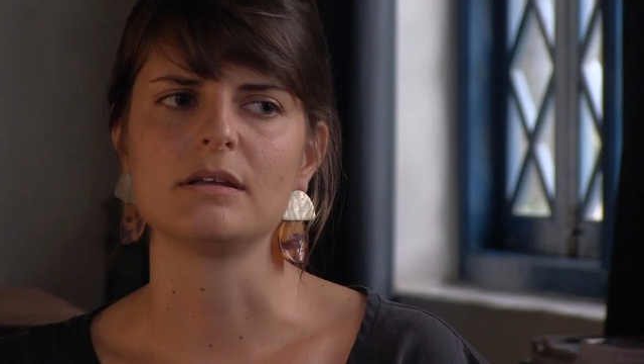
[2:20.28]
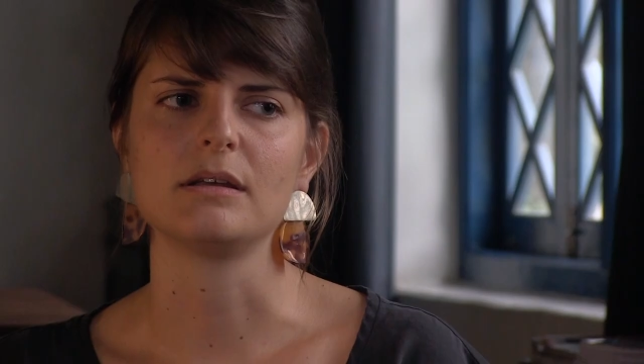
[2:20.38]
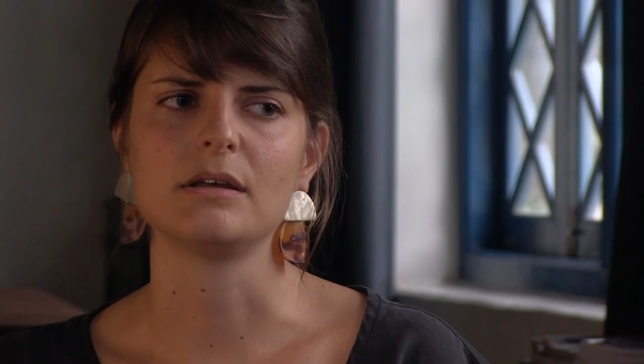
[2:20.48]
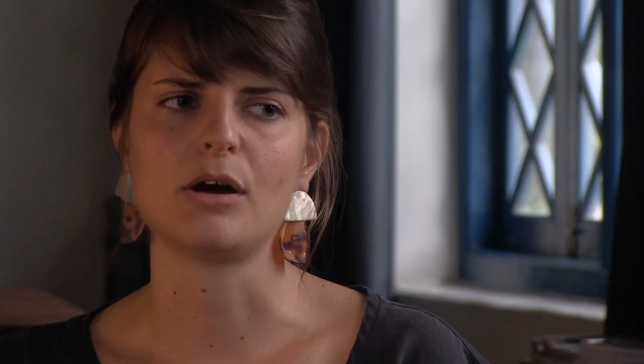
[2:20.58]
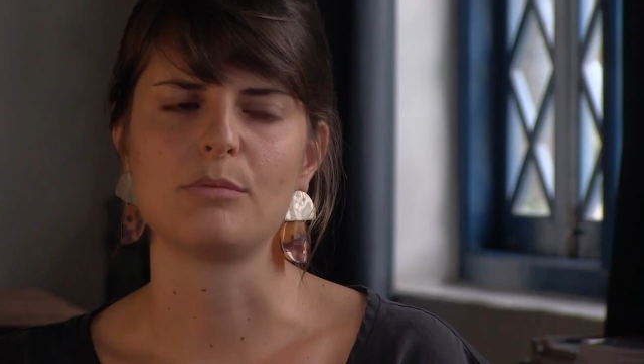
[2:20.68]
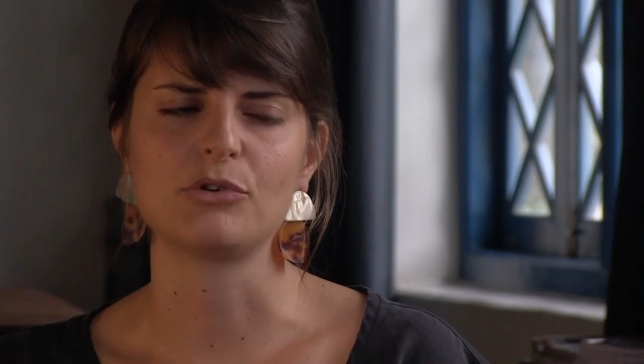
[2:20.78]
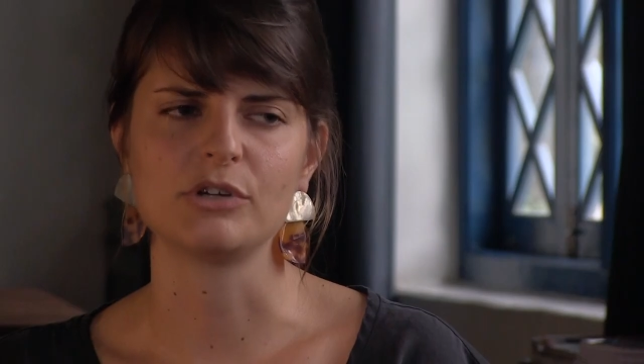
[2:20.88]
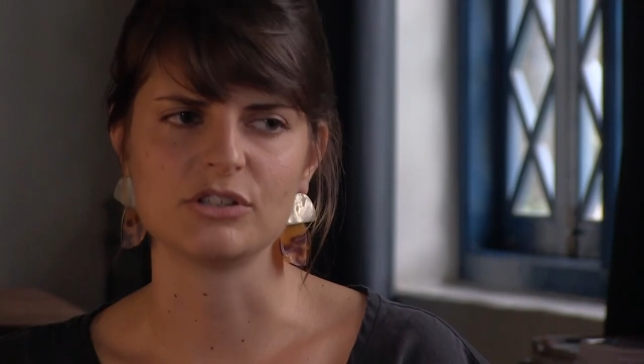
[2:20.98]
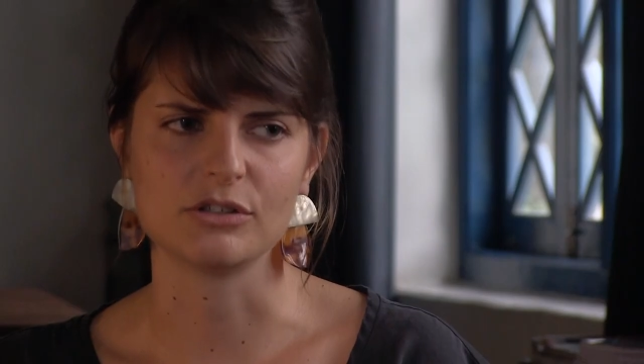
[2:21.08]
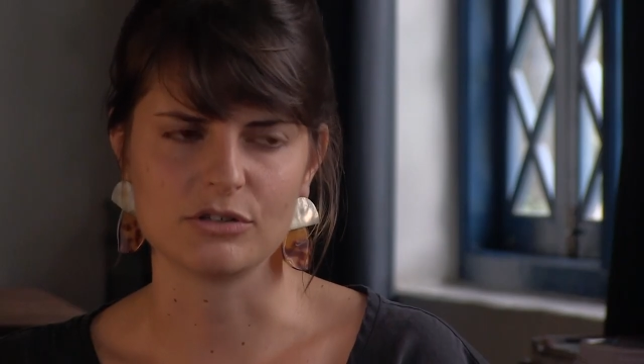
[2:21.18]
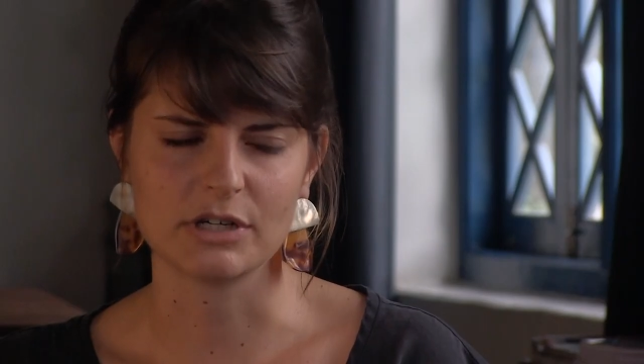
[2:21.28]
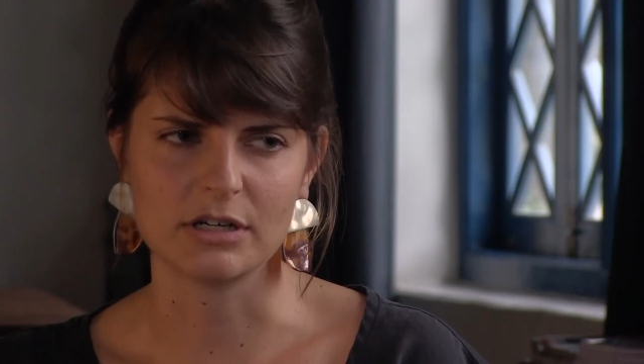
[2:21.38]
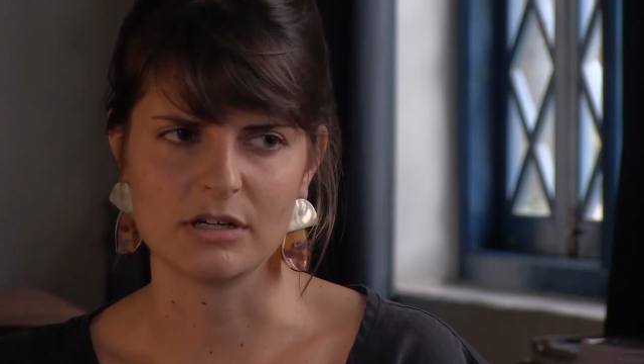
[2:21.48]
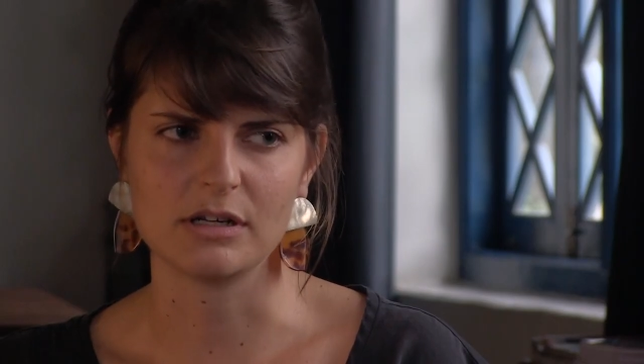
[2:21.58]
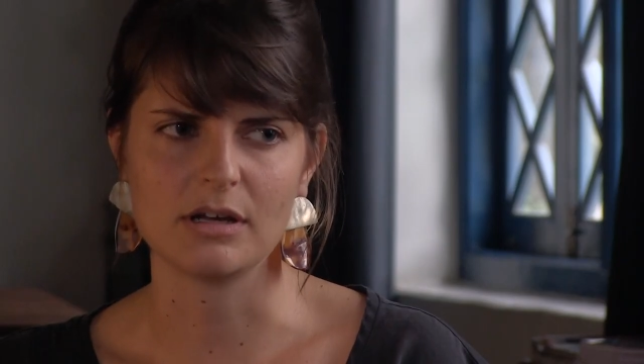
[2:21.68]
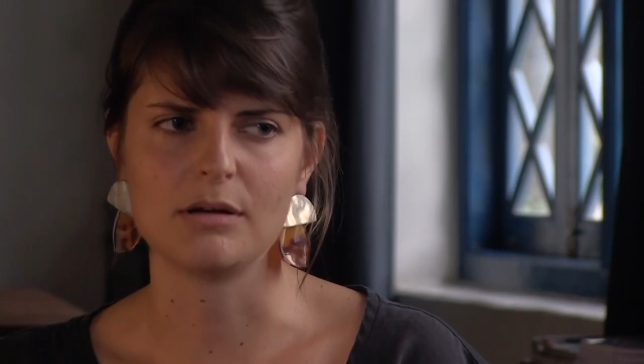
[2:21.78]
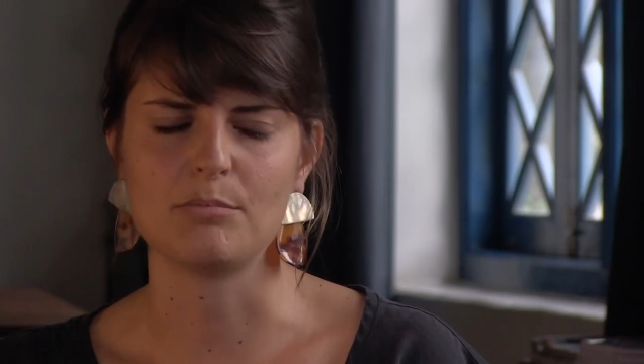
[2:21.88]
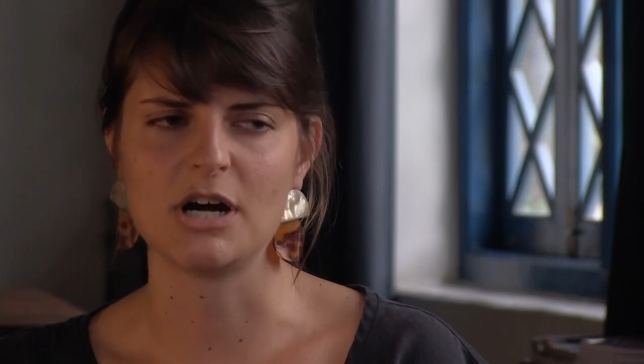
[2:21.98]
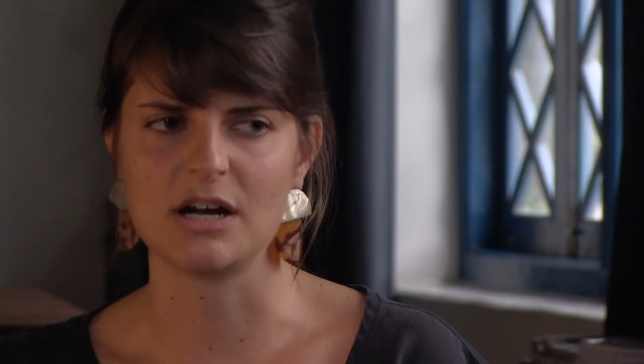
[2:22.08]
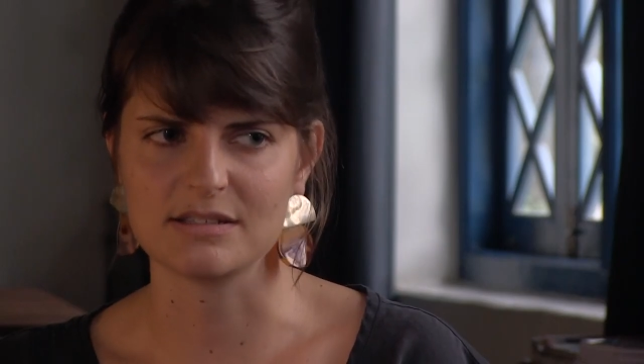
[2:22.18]
The operation triggered a
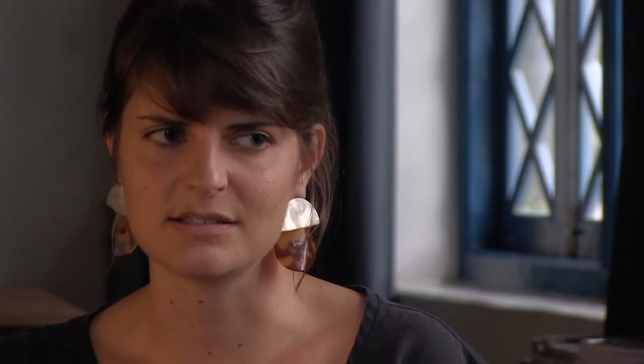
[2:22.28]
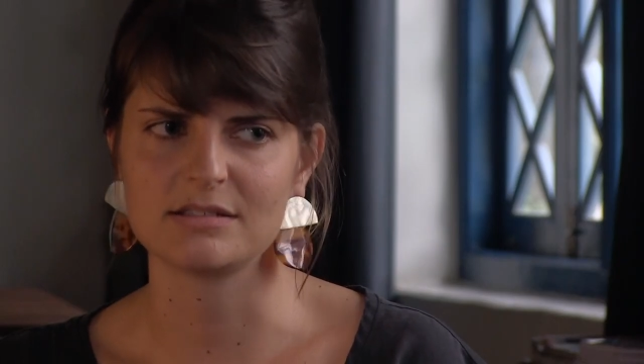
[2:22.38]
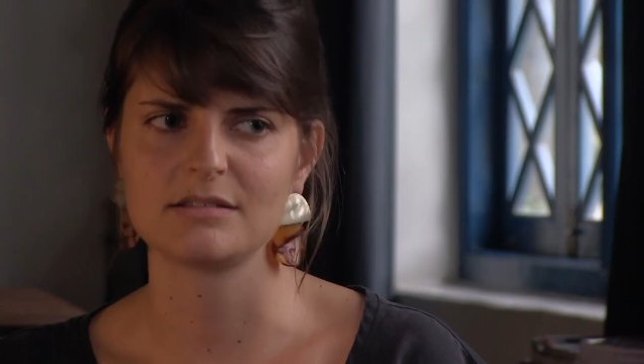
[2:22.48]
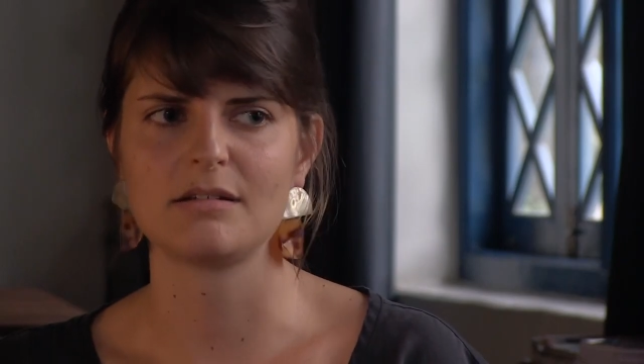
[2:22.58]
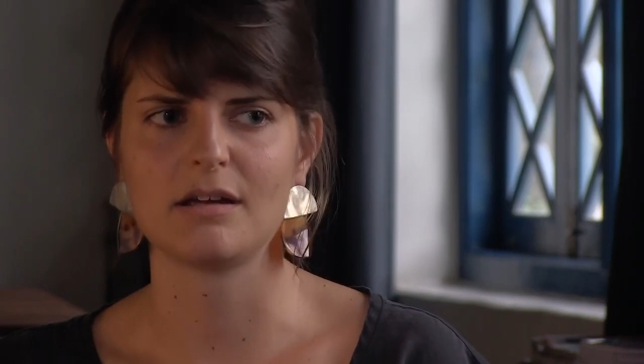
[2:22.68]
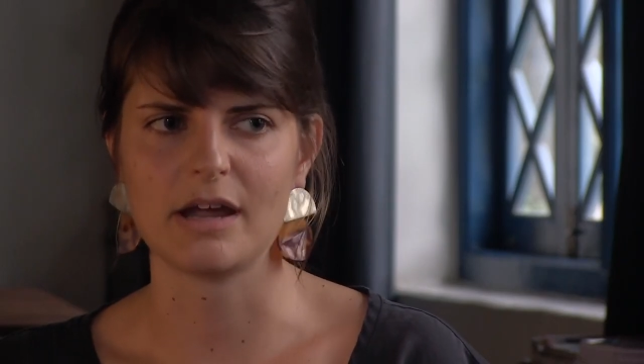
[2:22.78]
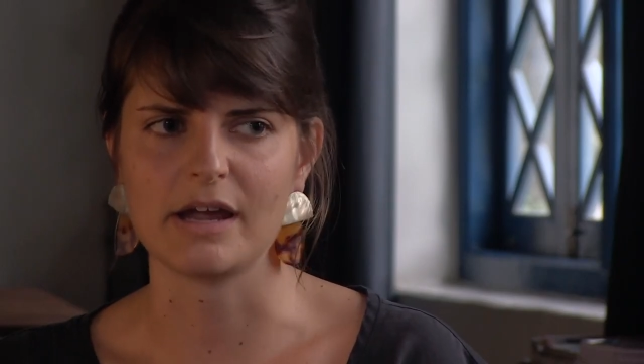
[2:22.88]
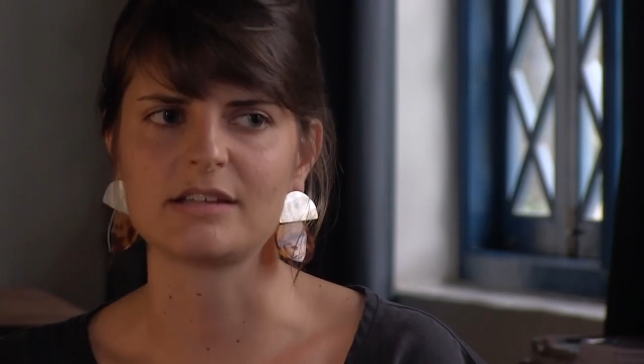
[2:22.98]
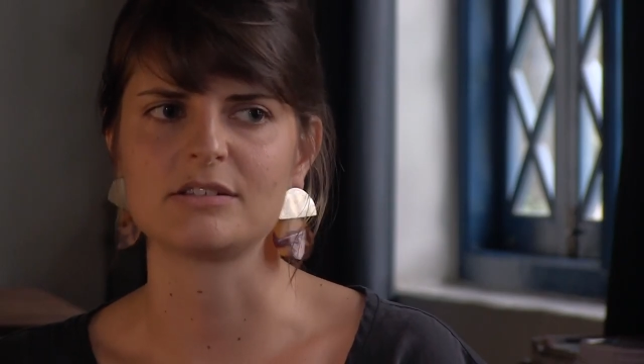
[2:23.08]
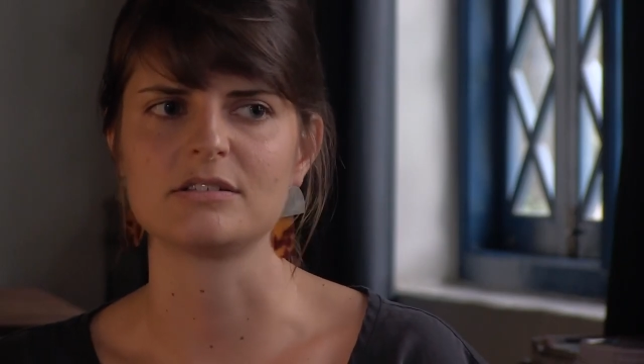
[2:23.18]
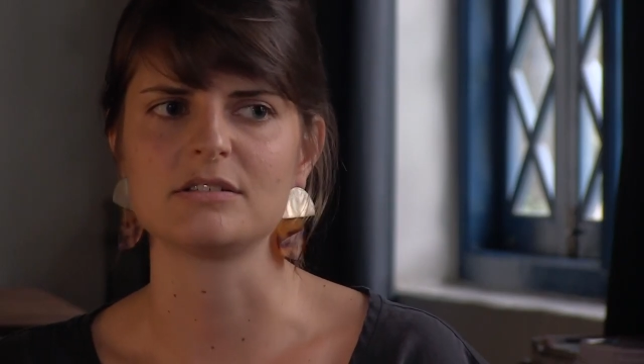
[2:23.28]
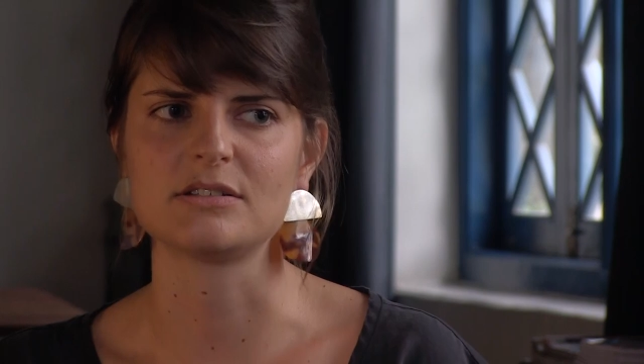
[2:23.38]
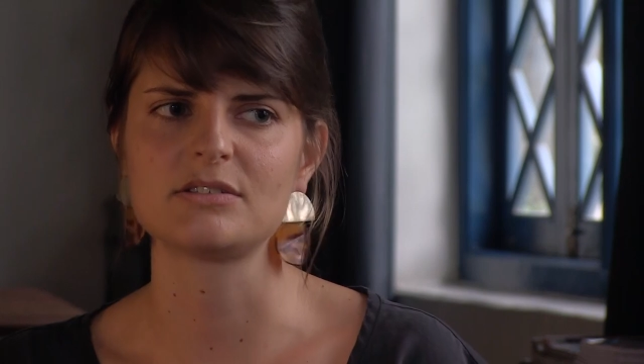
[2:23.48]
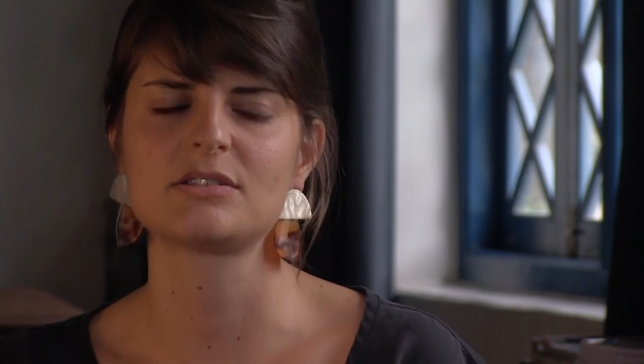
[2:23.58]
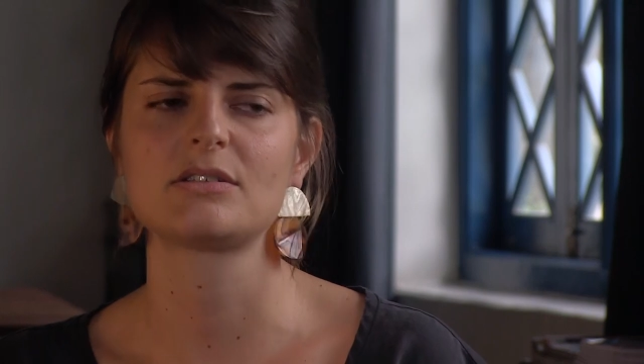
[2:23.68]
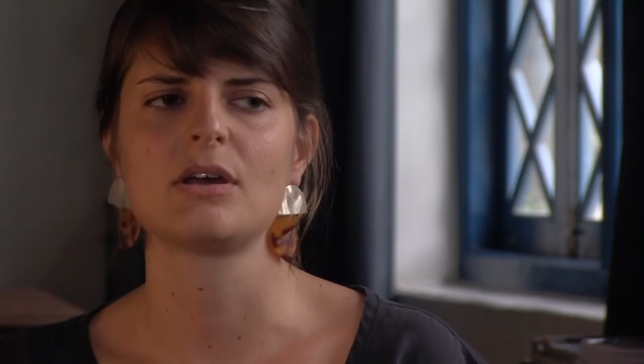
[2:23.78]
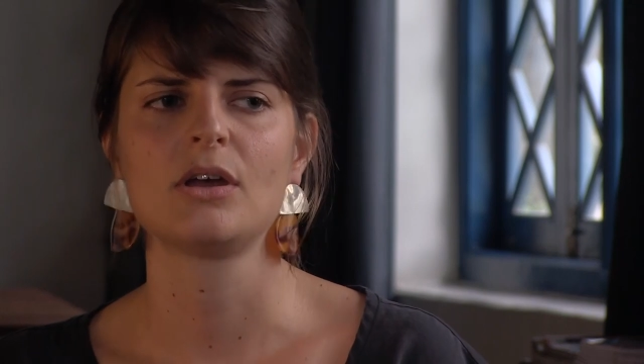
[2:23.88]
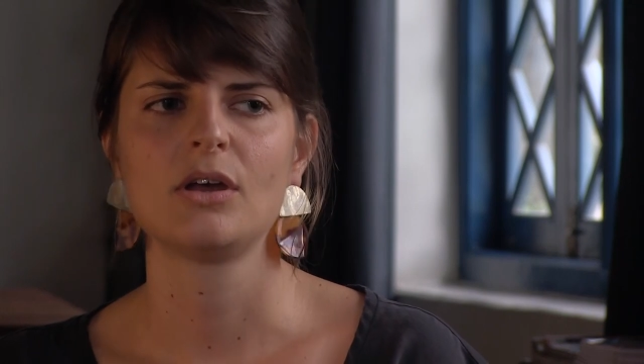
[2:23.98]
mass exodus